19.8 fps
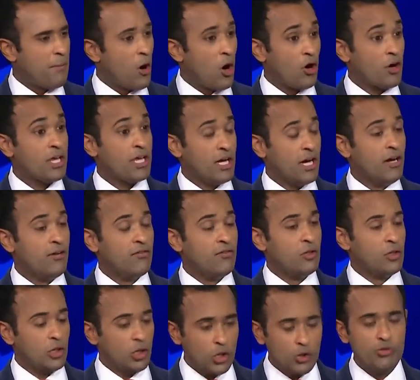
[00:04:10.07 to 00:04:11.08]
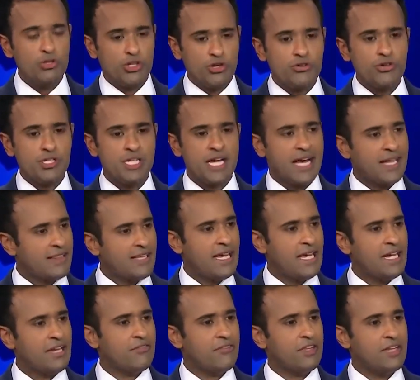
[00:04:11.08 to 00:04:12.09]
a party of losers at the
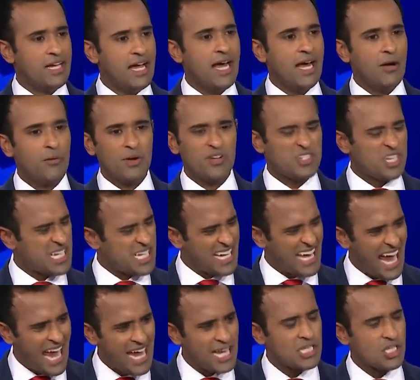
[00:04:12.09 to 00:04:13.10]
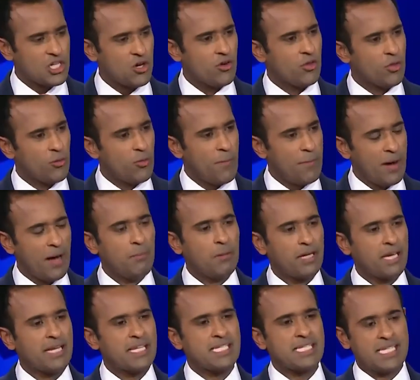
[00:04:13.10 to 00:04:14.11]
end of the day. It's a cancer in the
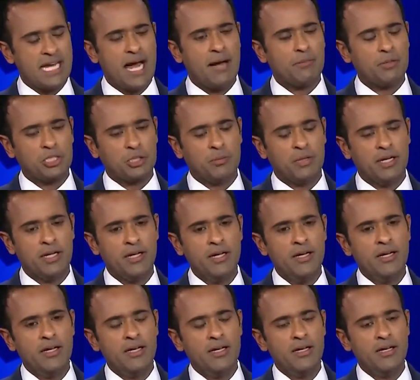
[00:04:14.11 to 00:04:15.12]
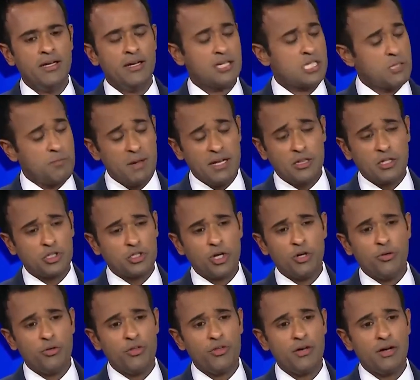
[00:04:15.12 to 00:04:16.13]
Republican establishment. Let's speak the
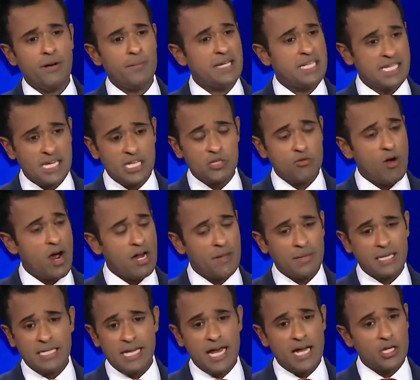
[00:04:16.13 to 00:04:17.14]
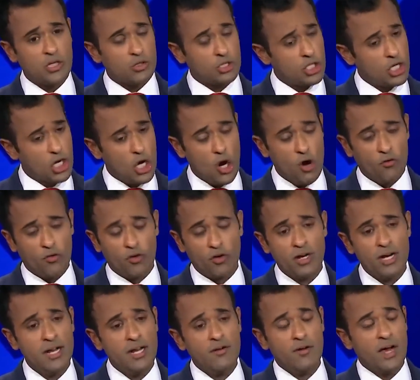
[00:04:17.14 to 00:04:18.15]
truth. I mean, since Ronna McDaniel took over
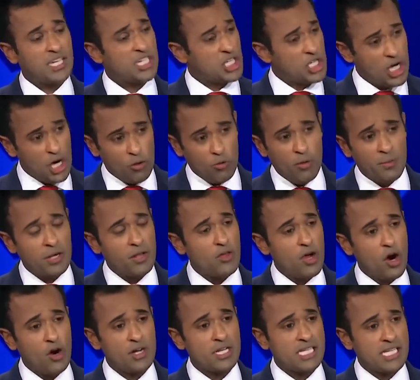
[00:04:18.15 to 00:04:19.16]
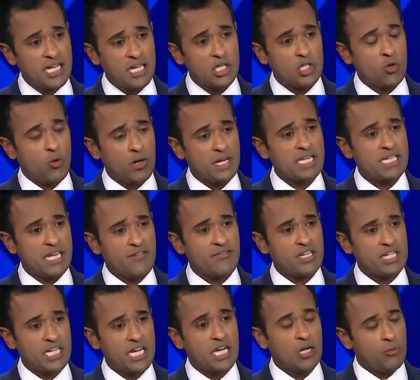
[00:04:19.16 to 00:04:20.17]
as chairwoman of the RNC in
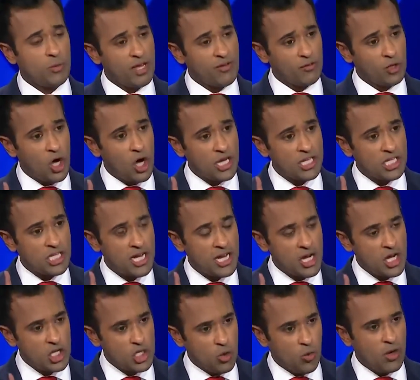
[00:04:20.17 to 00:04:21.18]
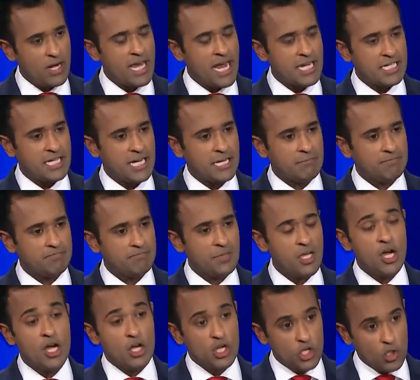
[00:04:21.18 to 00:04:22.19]
2017, we have lost 2018.
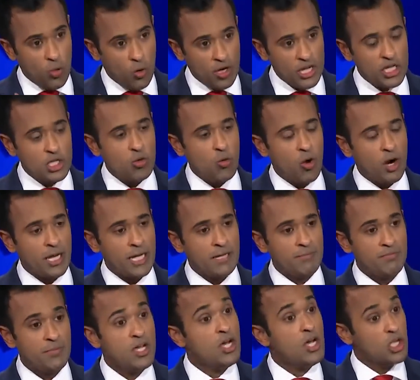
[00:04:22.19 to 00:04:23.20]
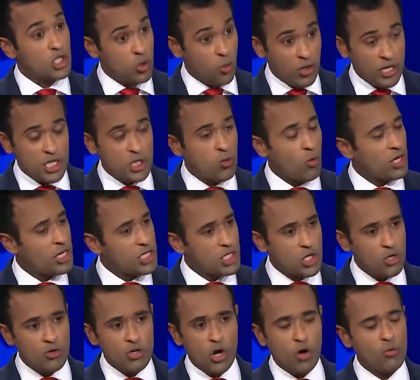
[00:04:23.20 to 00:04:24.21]
2020,
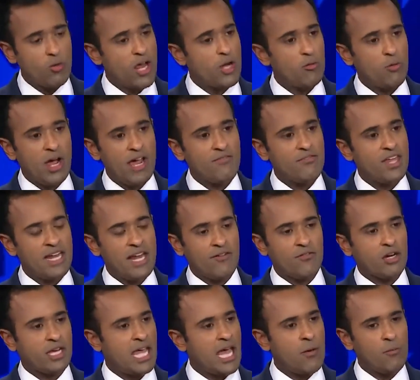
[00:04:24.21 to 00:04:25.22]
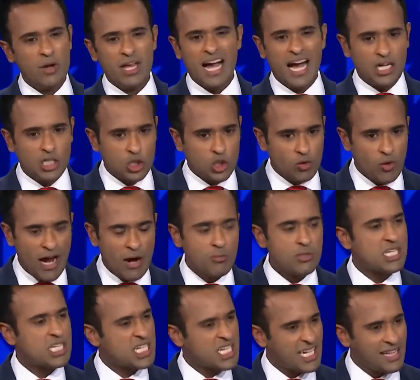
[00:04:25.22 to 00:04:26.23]
2022, no red wave that never came. We got
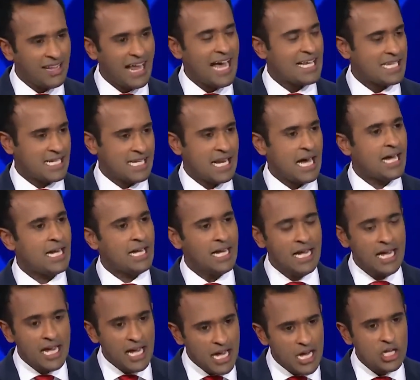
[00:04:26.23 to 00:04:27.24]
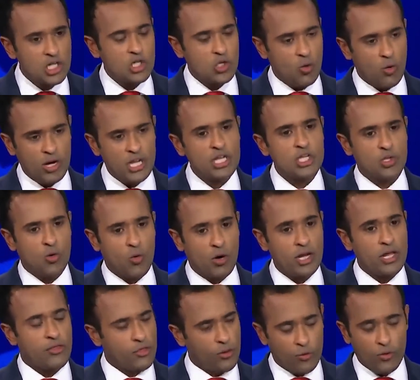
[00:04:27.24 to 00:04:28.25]
trounced last night in
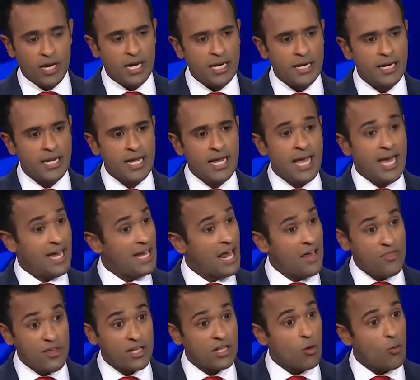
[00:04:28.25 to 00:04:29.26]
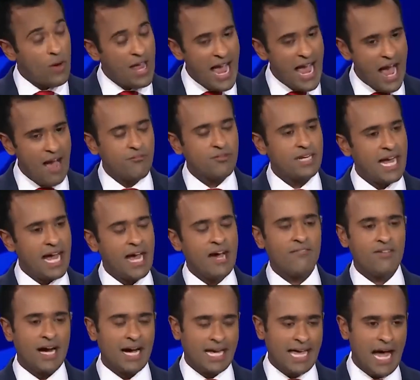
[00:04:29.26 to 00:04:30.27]
2023. And I think that we have to
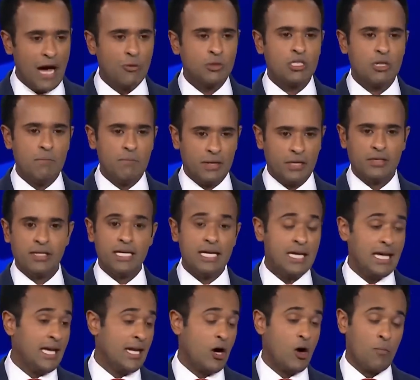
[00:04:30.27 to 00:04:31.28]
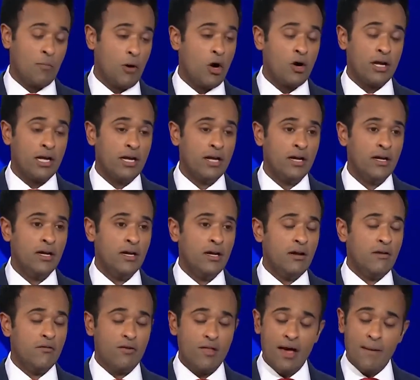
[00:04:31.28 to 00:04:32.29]
have accountability in our party.
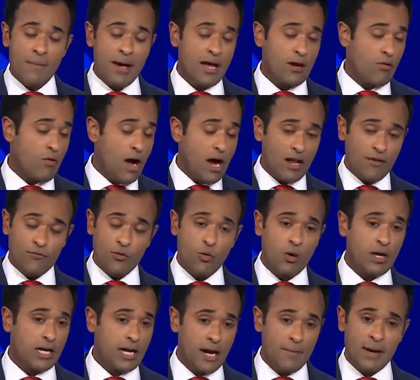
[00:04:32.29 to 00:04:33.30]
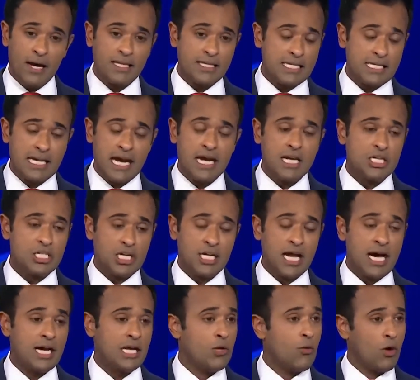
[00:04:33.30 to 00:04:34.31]
For that matter, Ron, if you want to come on stage
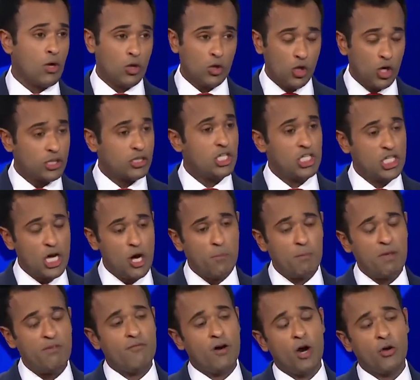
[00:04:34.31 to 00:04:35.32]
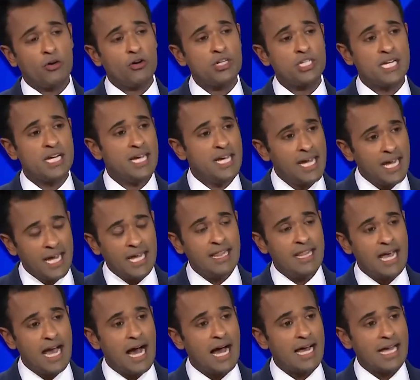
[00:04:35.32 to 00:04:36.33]
tonight, you want to look the GOP voters in
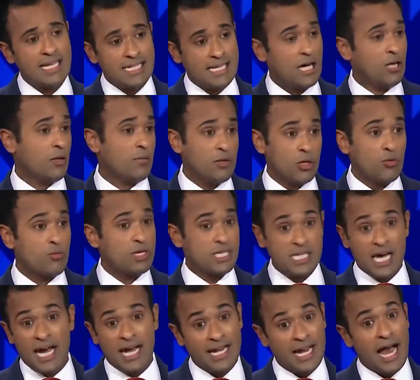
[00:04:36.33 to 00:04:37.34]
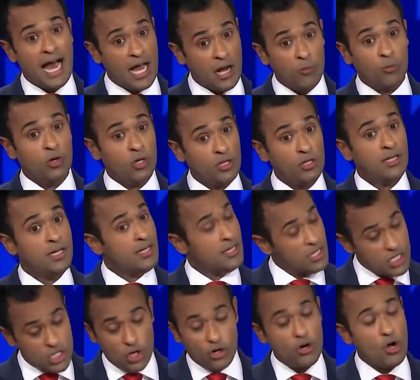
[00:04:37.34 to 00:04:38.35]
the eye and tell them you resign, I will
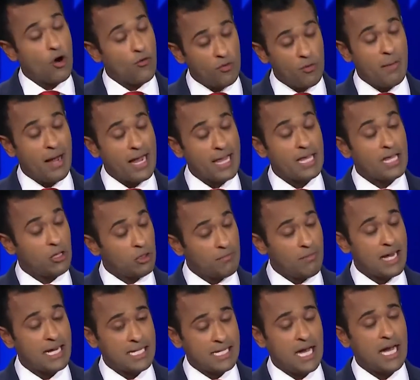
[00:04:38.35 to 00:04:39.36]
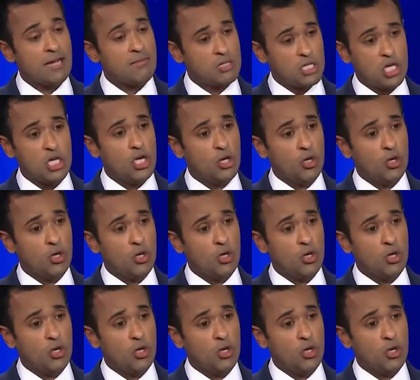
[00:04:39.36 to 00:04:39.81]
turn over my, yield my time to